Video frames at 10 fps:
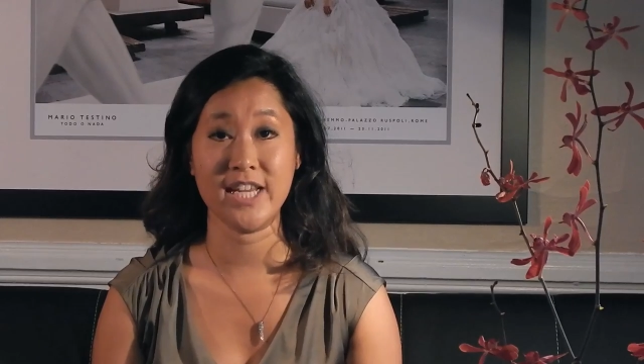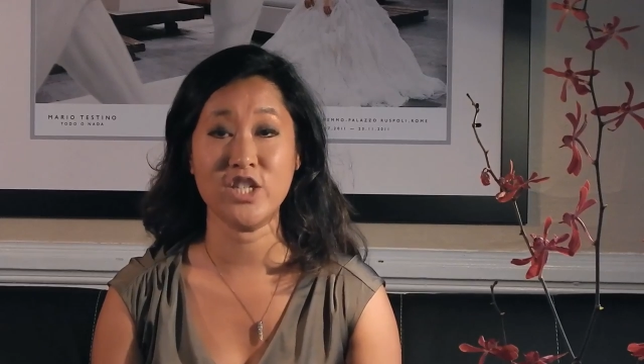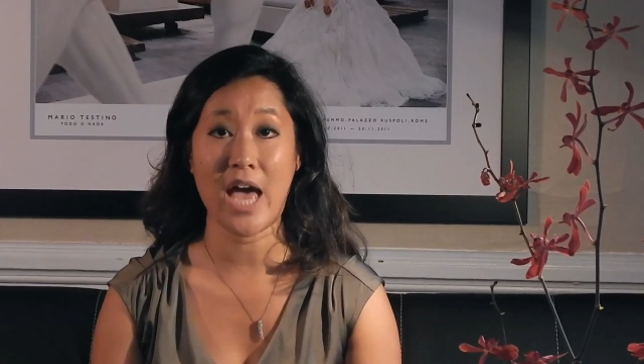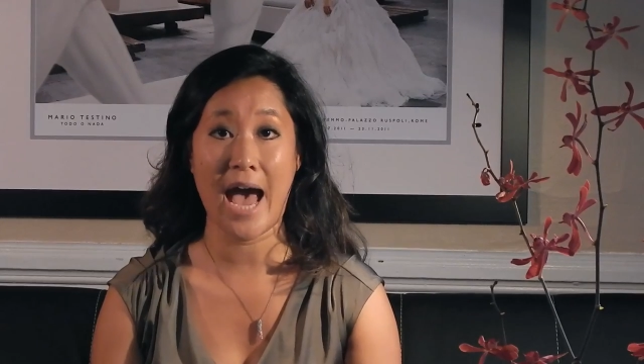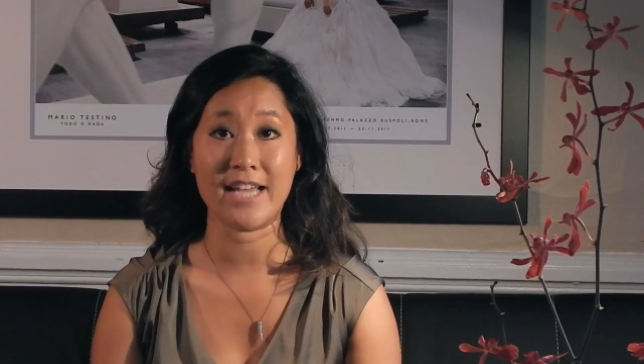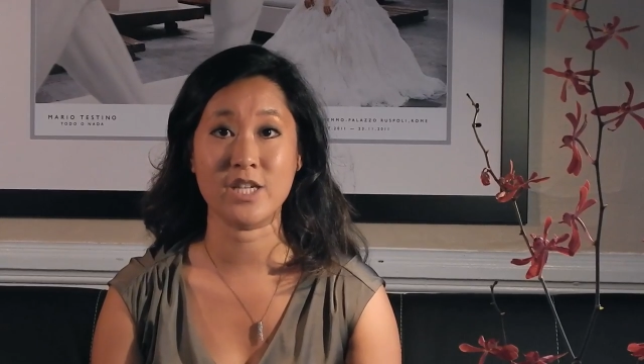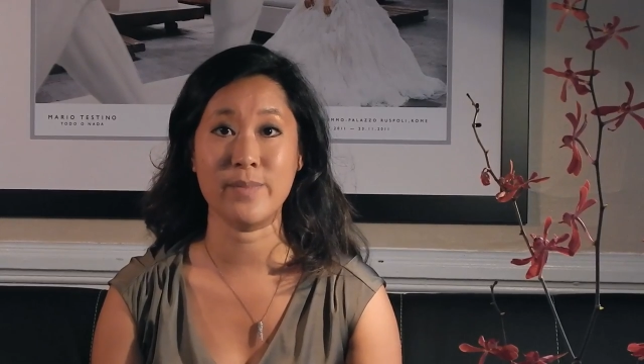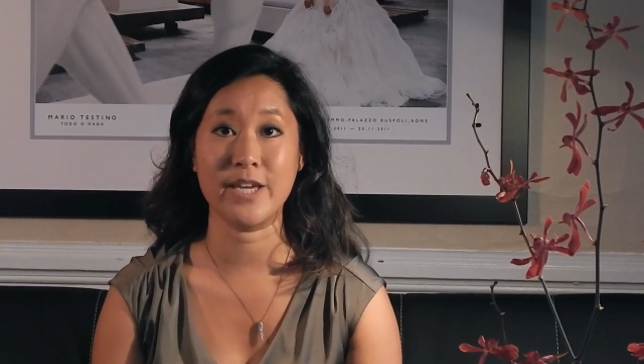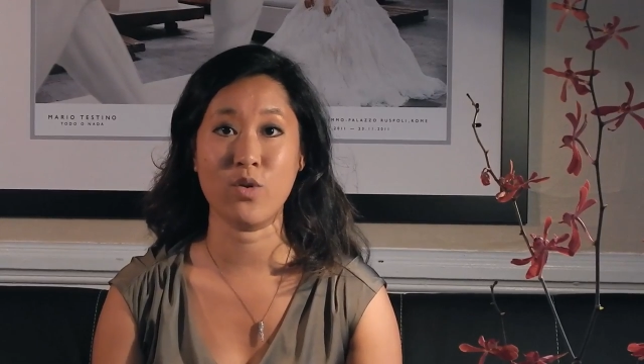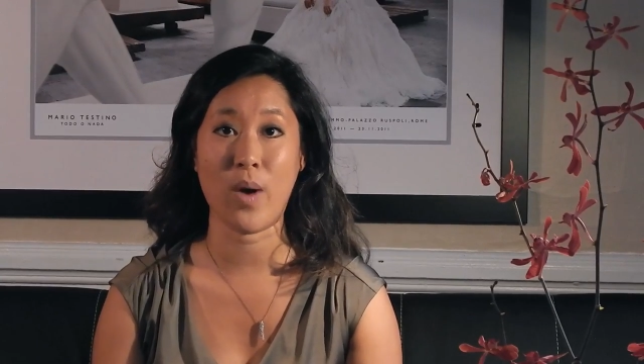to ask
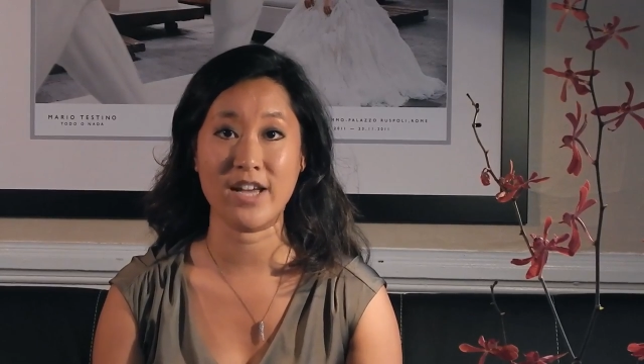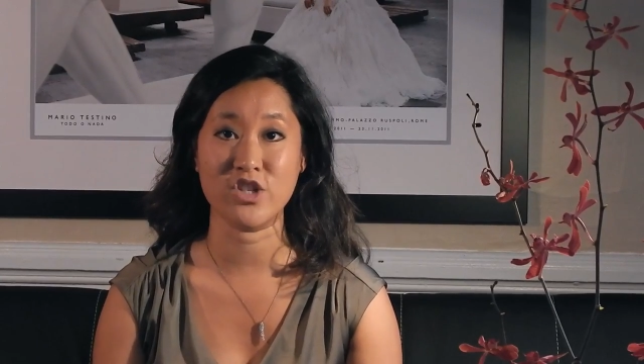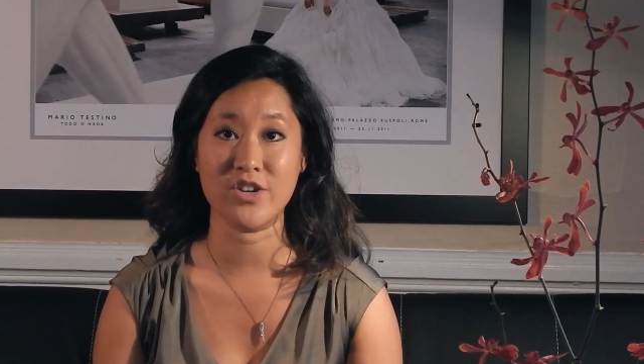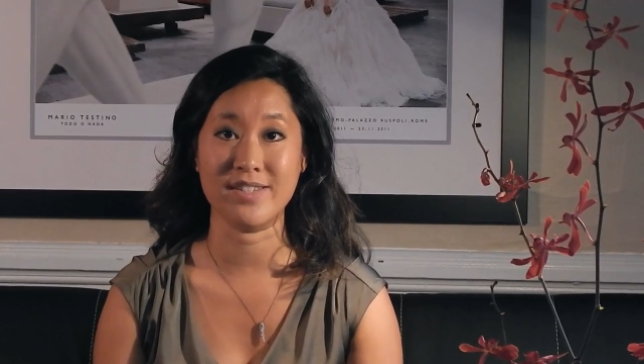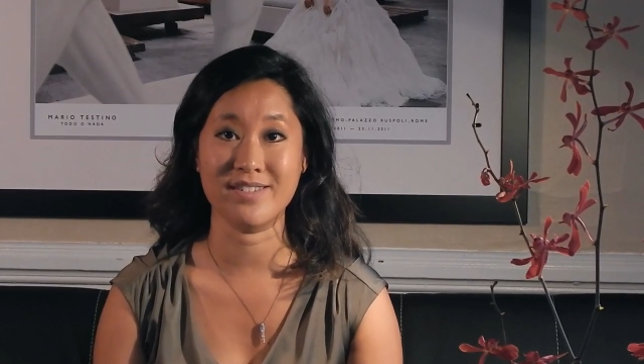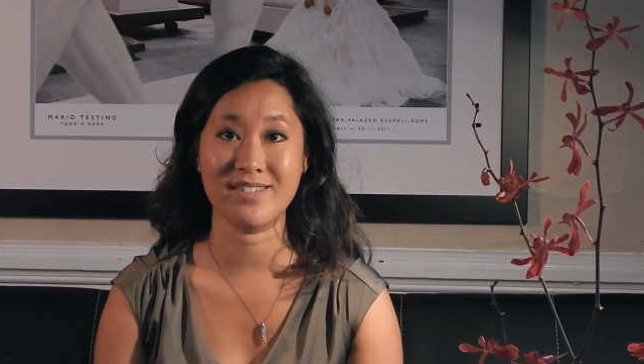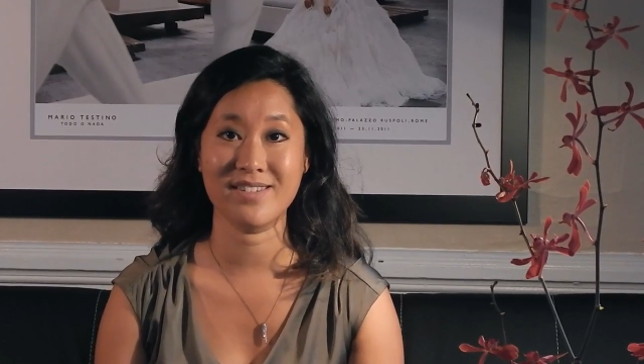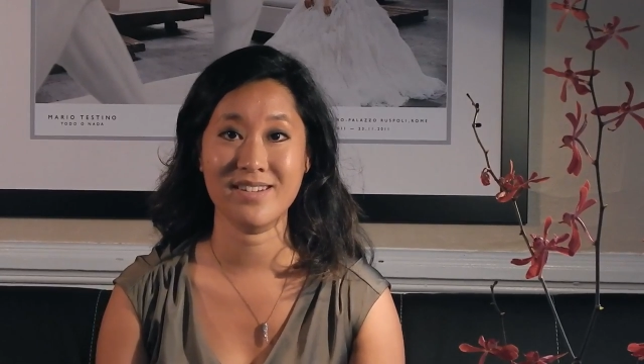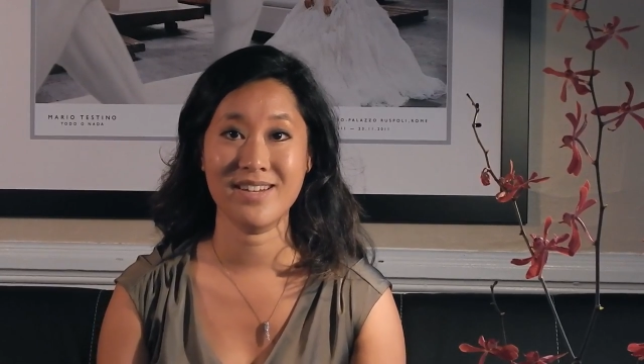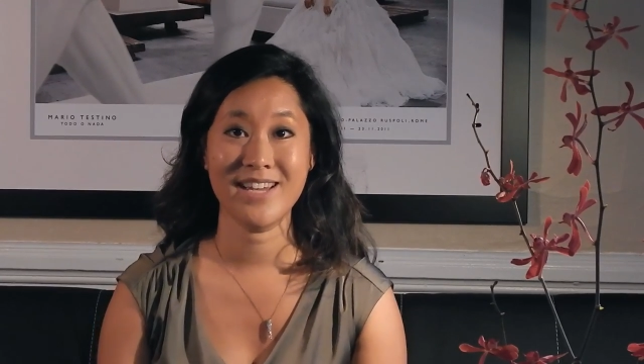me questions.
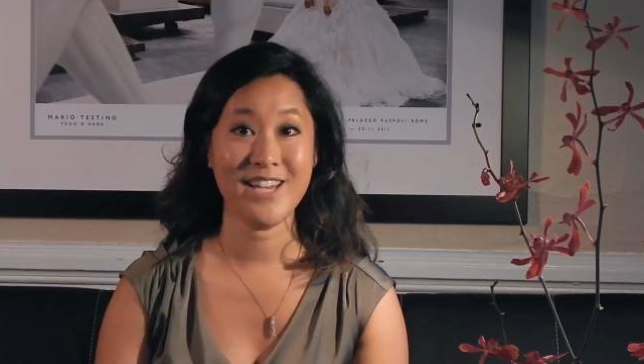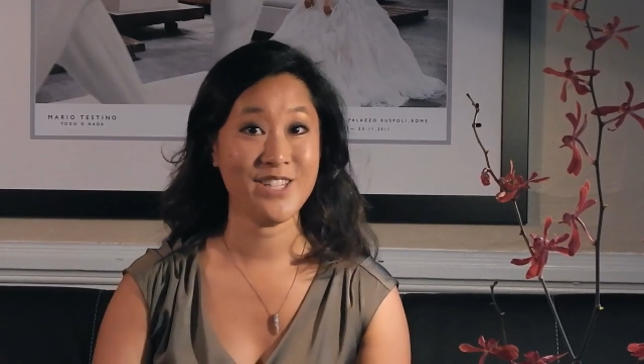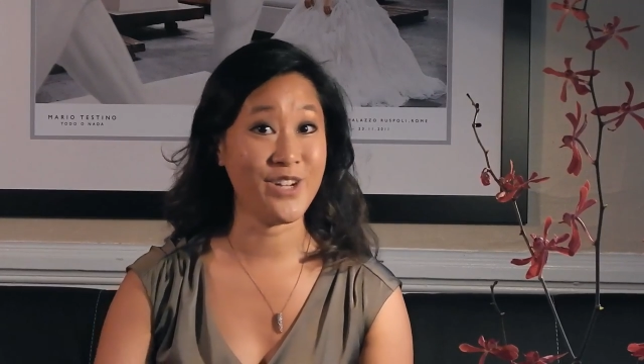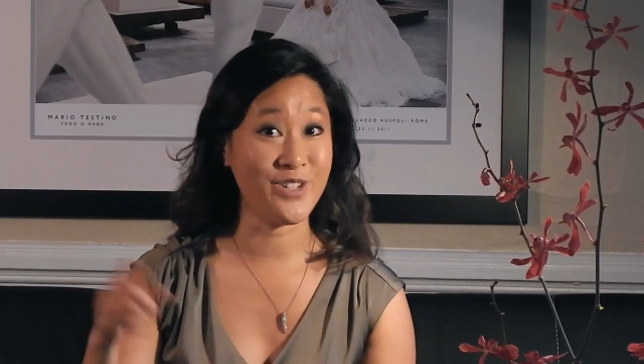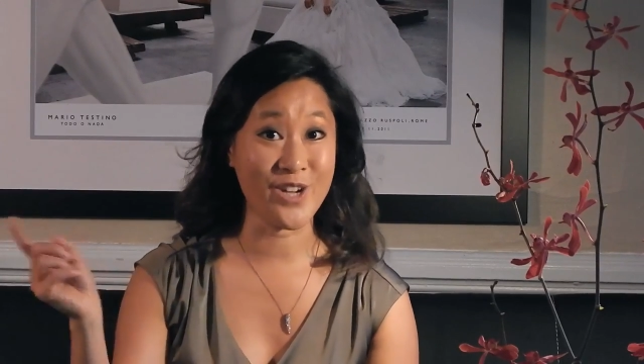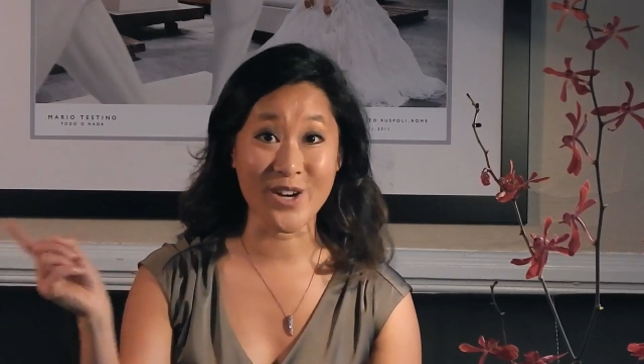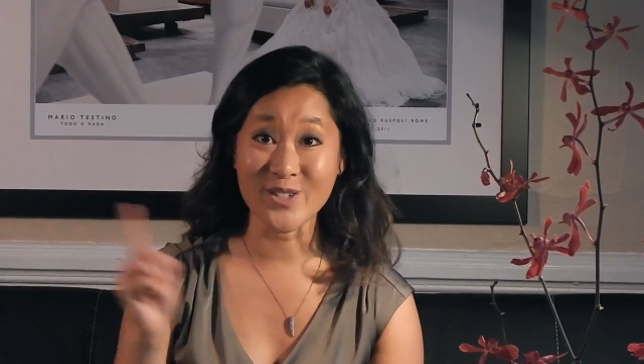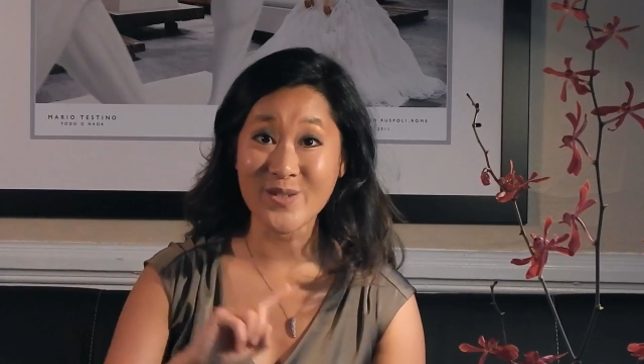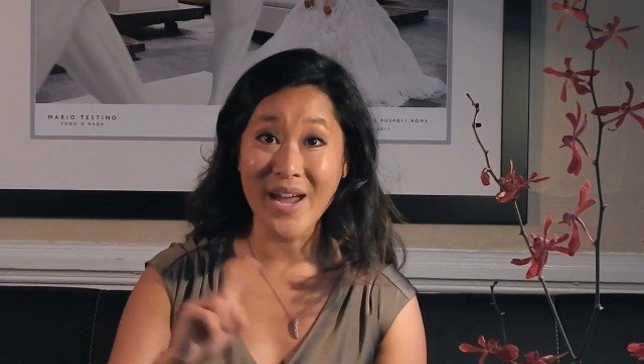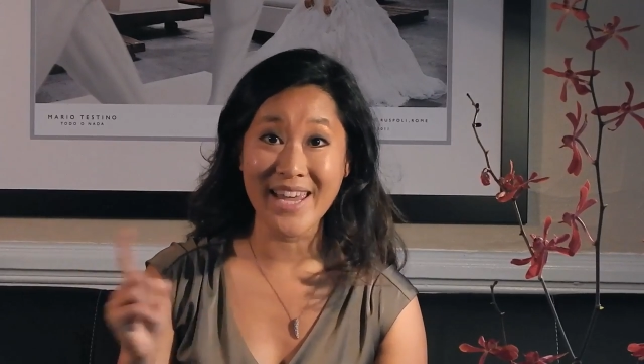So don't
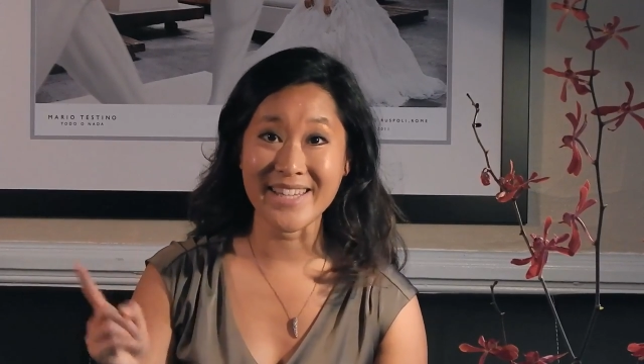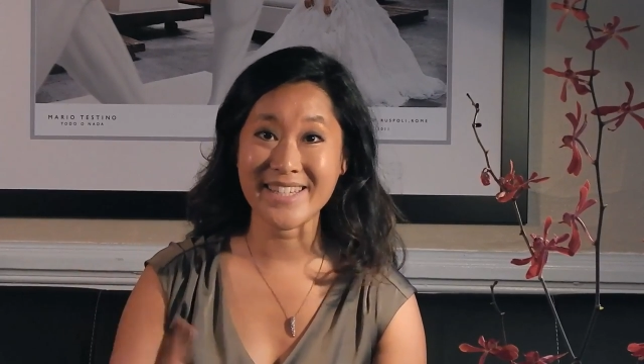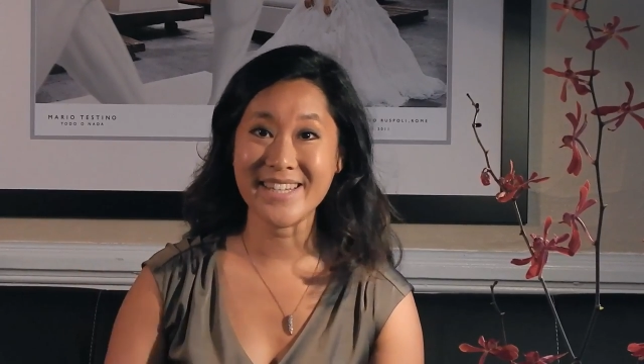wait.